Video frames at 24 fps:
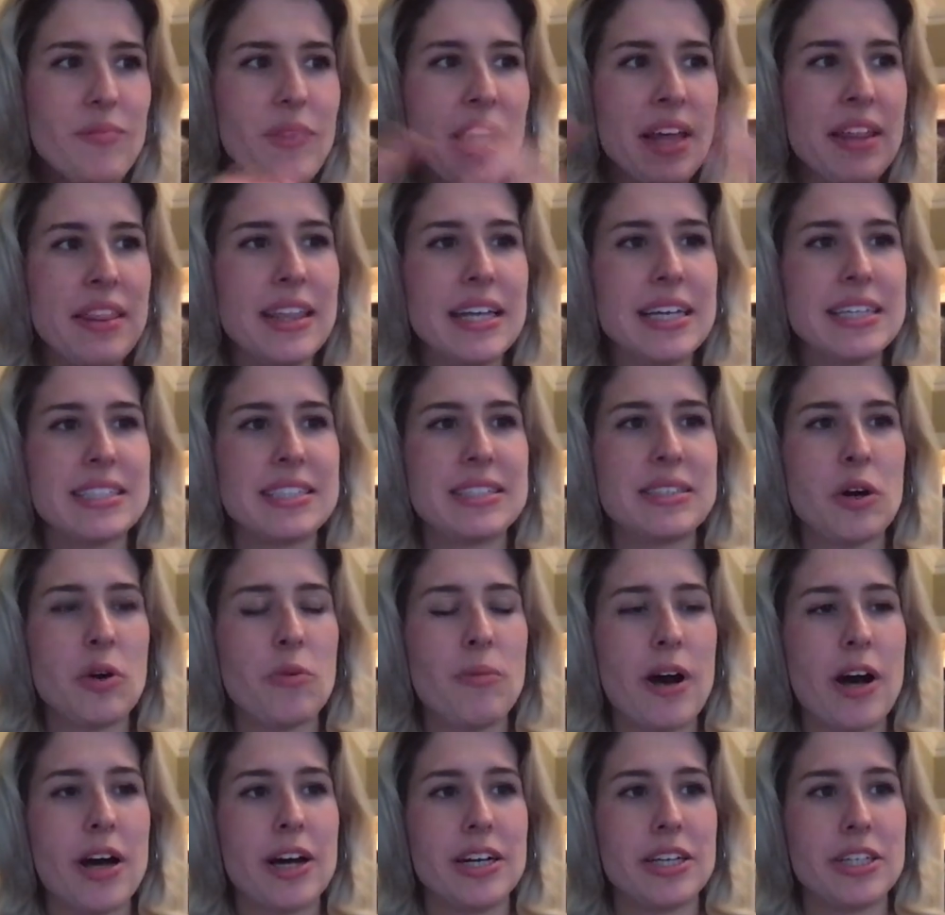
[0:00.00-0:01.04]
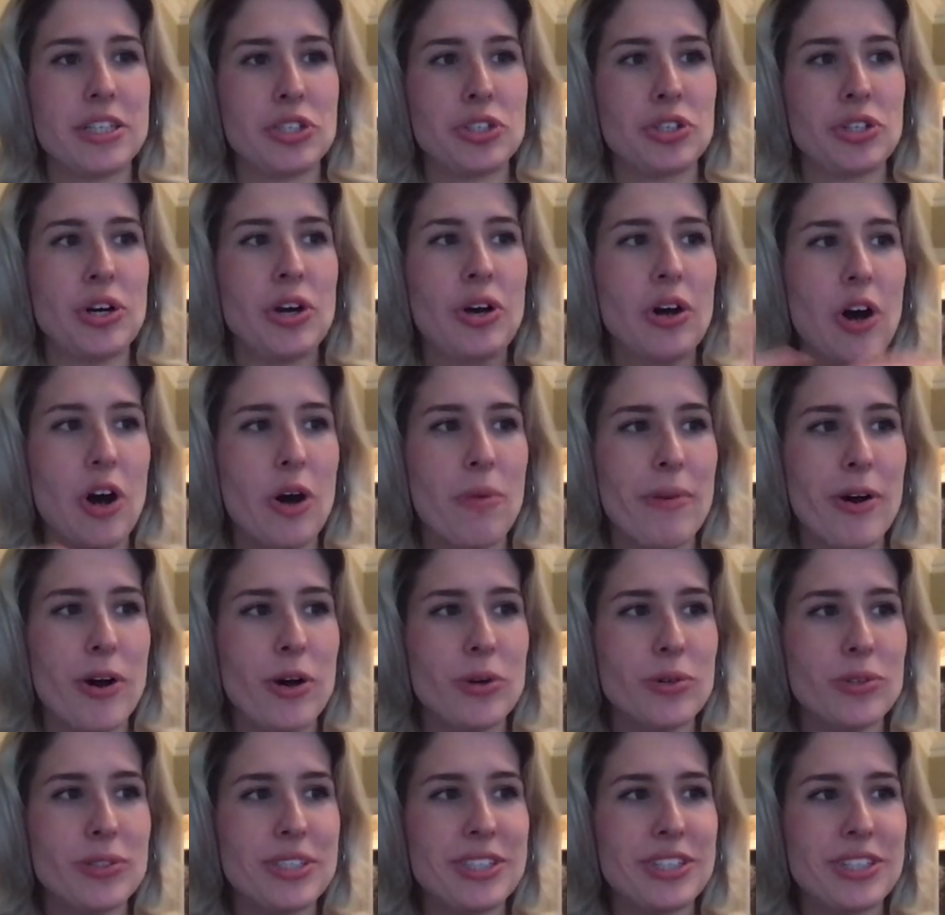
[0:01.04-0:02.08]
this homage
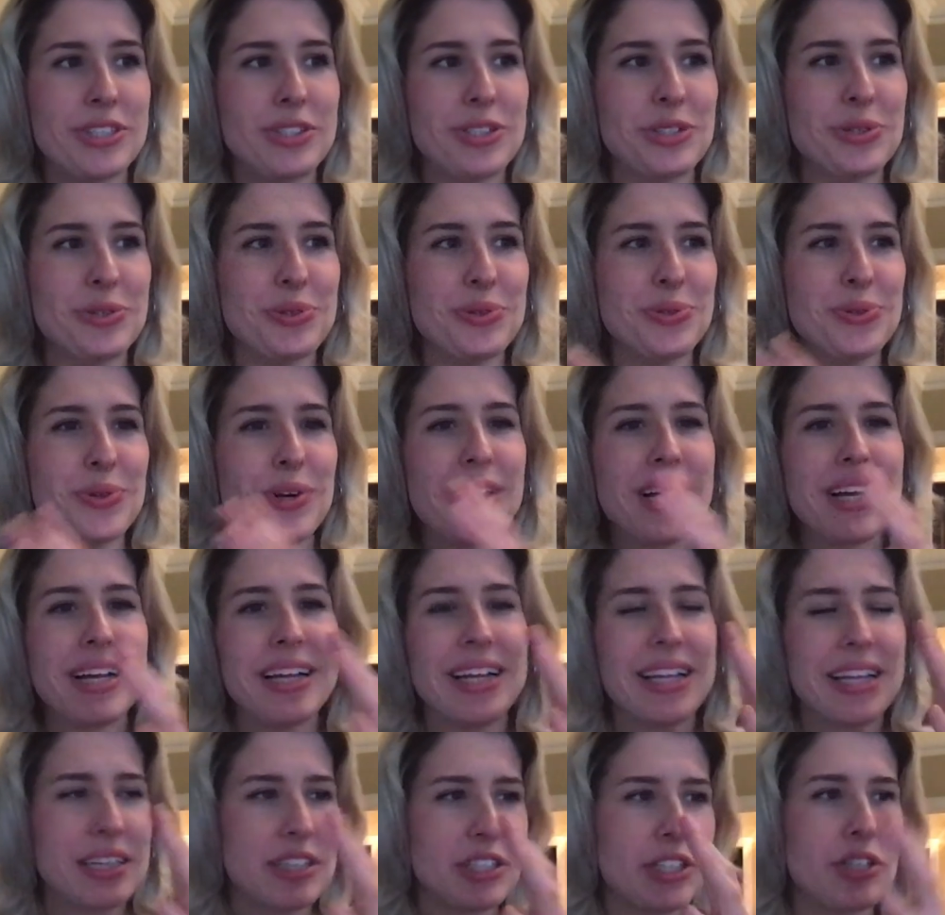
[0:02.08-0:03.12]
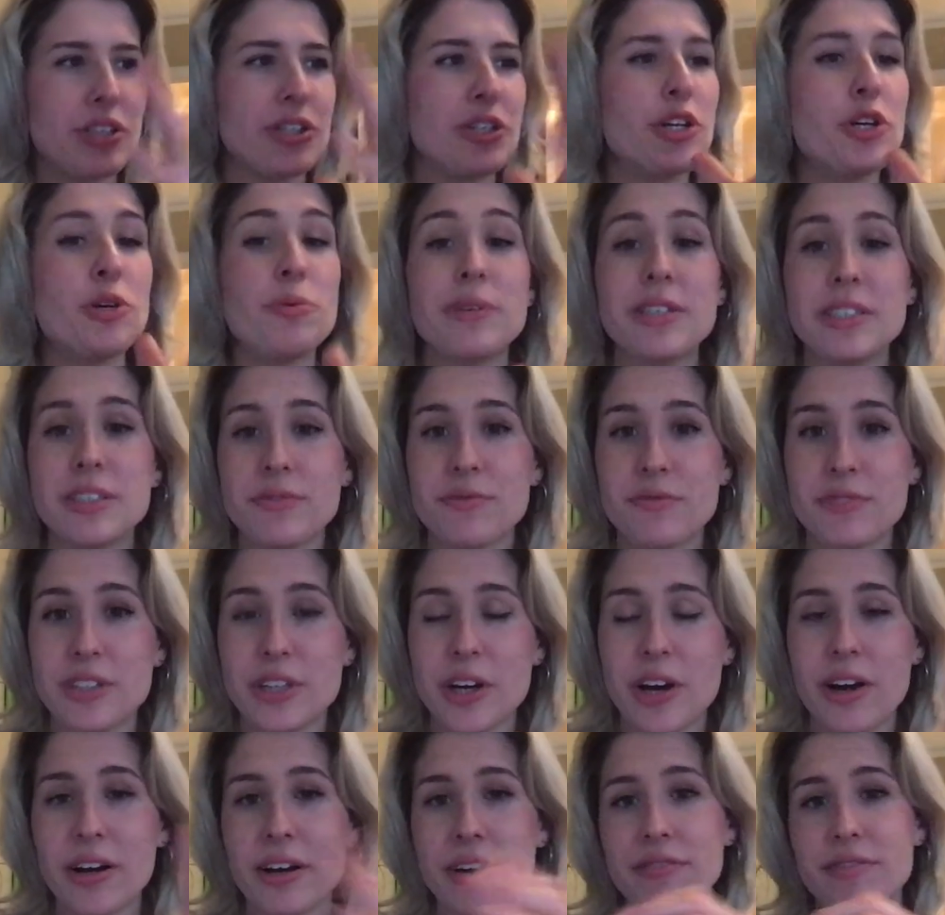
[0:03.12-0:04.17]
almost to Cubism
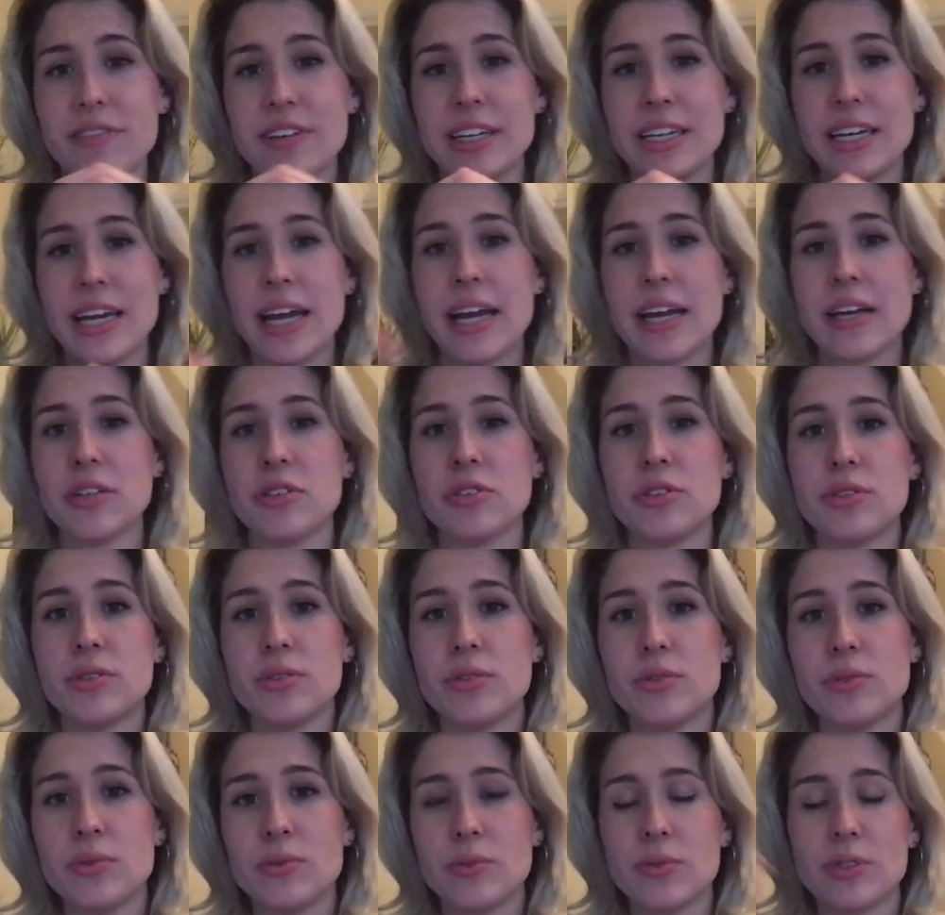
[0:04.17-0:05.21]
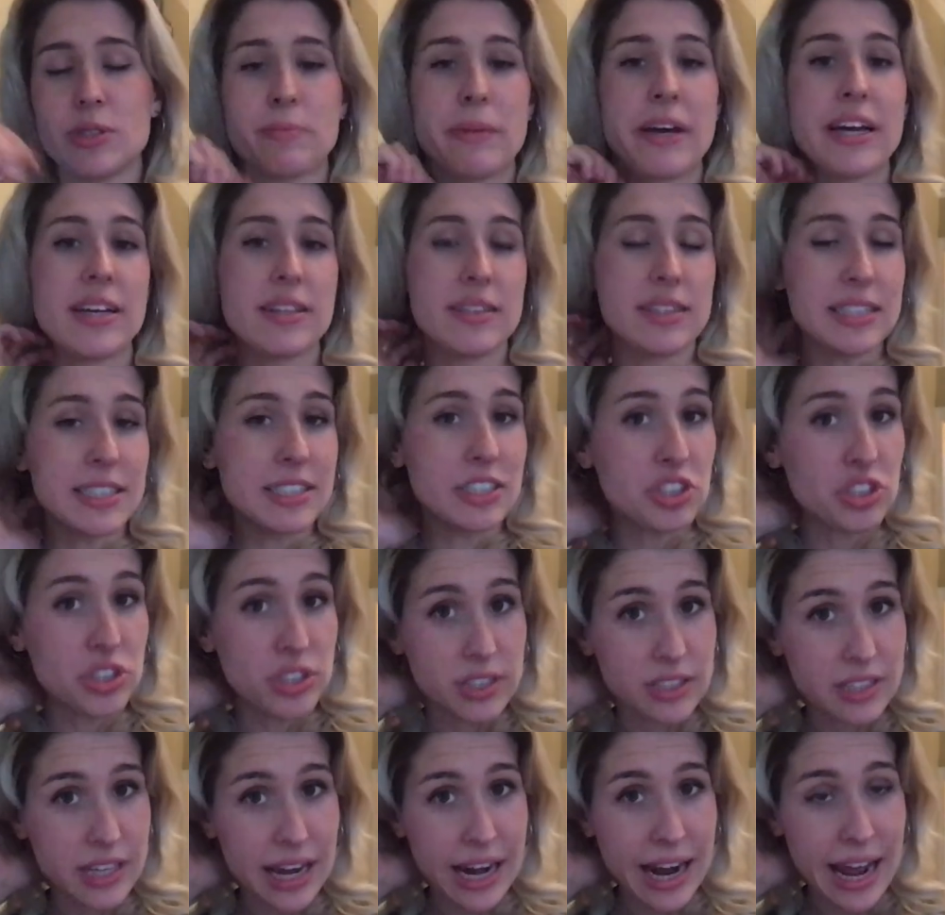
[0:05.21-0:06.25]
photography and to Spike Lee's She's
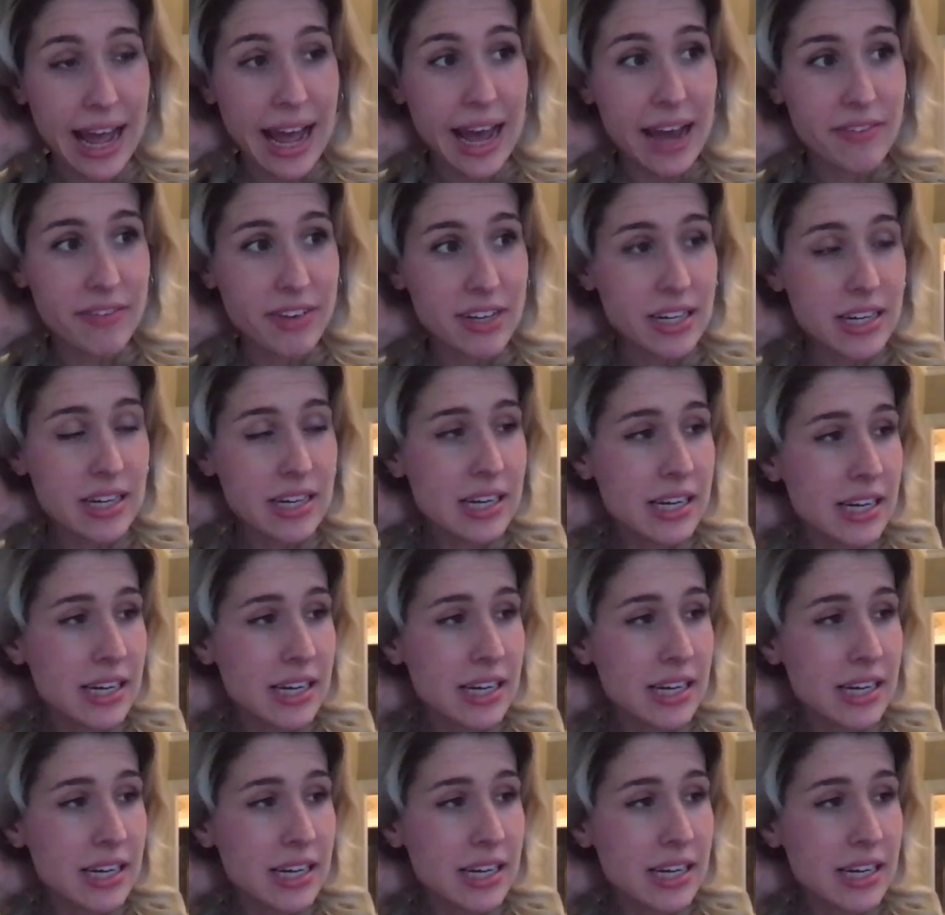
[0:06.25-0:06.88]
Gotta Have It.